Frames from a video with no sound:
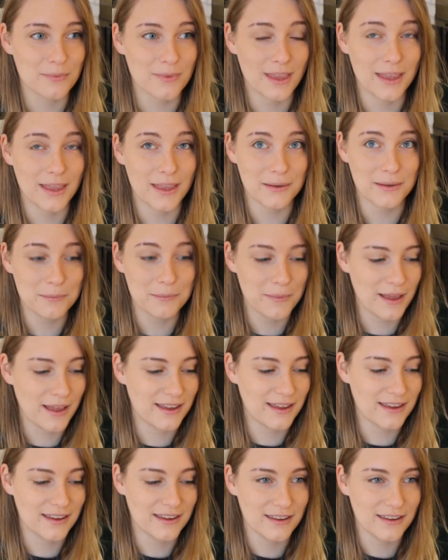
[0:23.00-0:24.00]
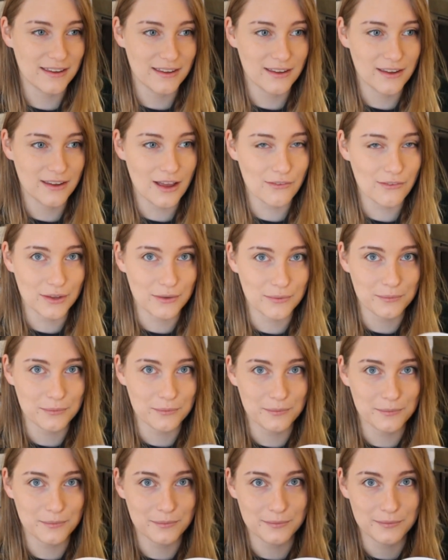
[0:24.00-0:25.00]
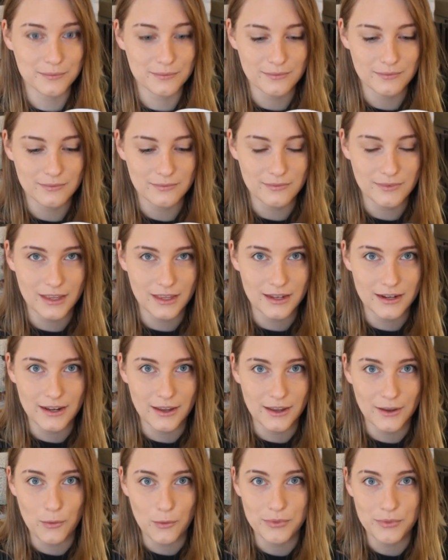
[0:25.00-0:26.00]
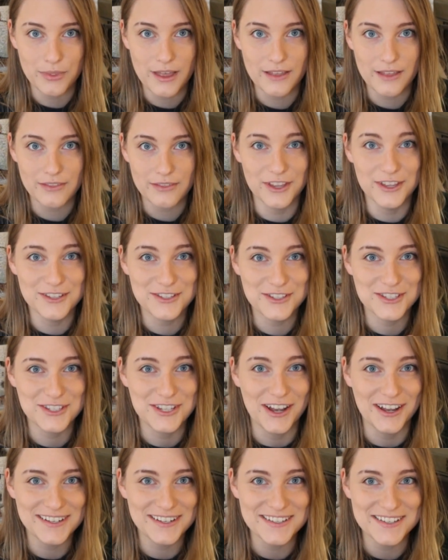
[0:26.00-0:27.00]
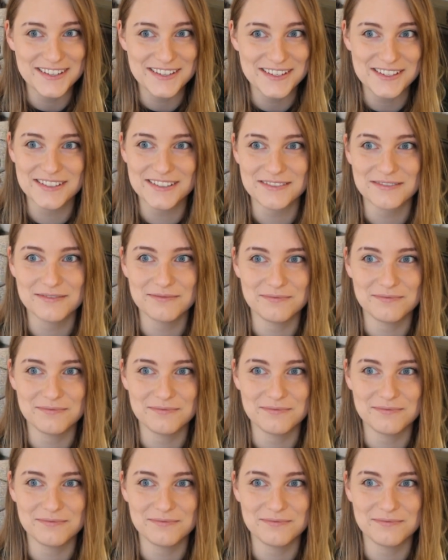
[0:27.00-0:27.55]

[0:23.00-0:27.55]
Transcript: and my coffee. And I hope that the sun doesn't